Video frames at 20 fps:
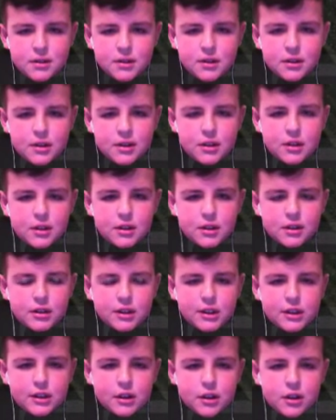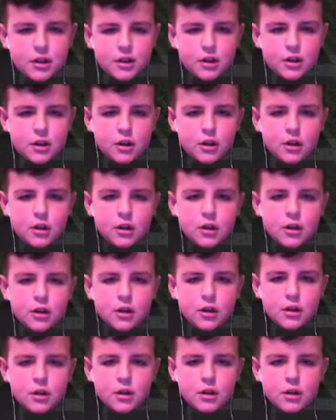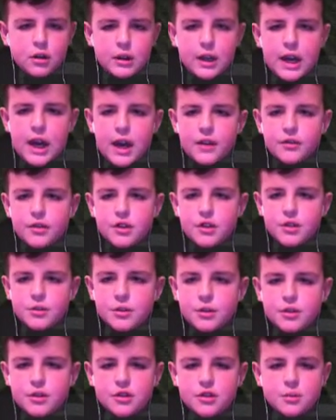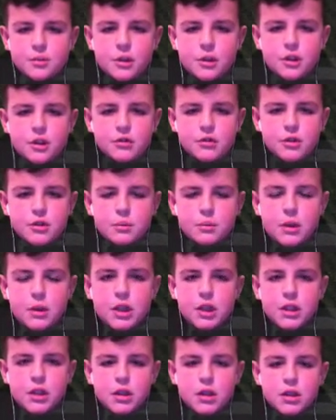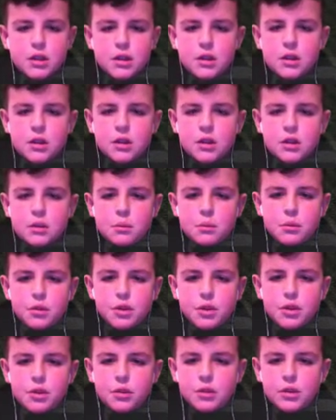A little R. Average, press the smallest red button. Blue,